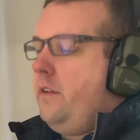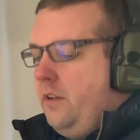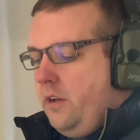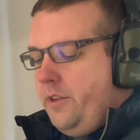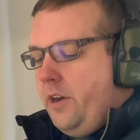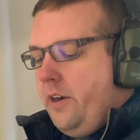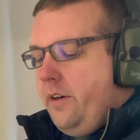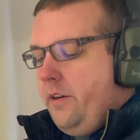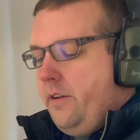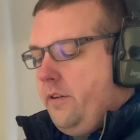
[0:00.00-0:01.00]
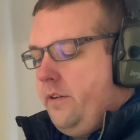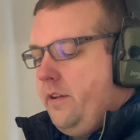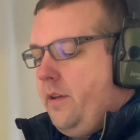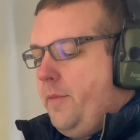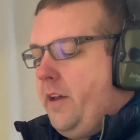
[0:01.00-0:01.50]
all in the heart.
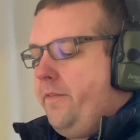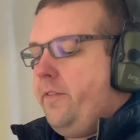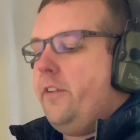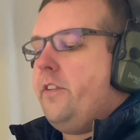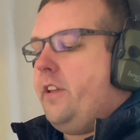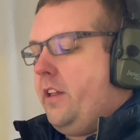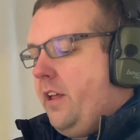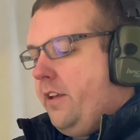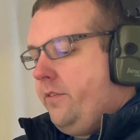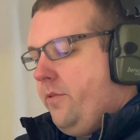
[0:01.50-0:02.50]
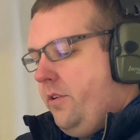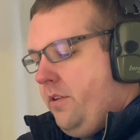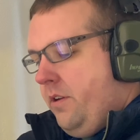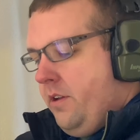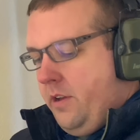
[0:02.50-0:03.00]
I might have flinched in that last one.
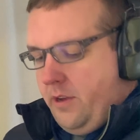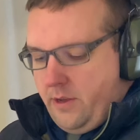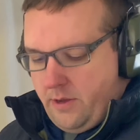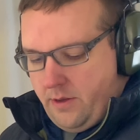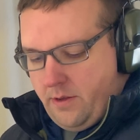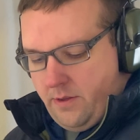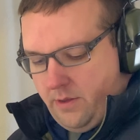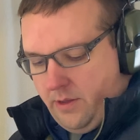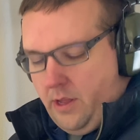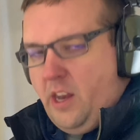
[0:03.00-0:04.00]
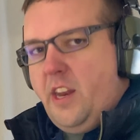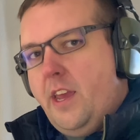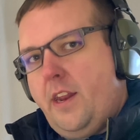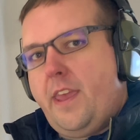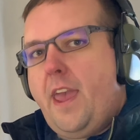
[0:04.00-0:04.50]
I need to
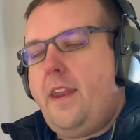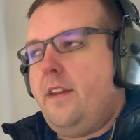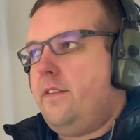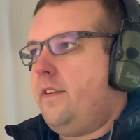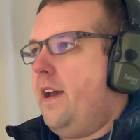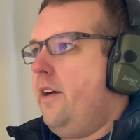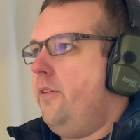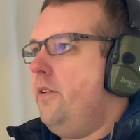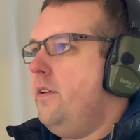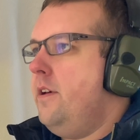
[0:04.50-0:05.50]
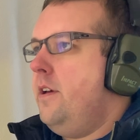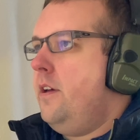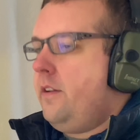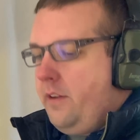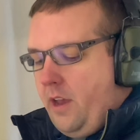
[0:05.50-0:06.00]
get a cadence down
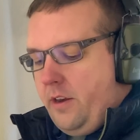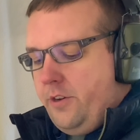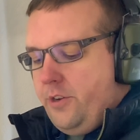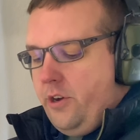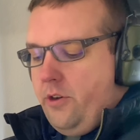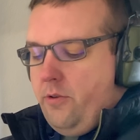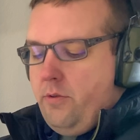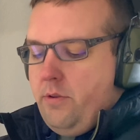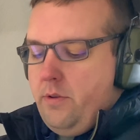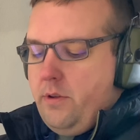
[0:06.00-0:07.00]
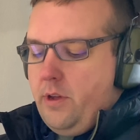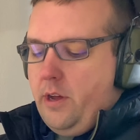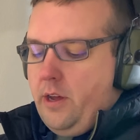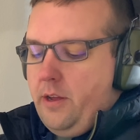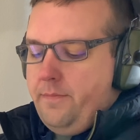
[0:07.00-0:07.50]
to kind of show,
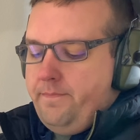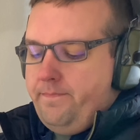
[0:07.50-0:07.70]
to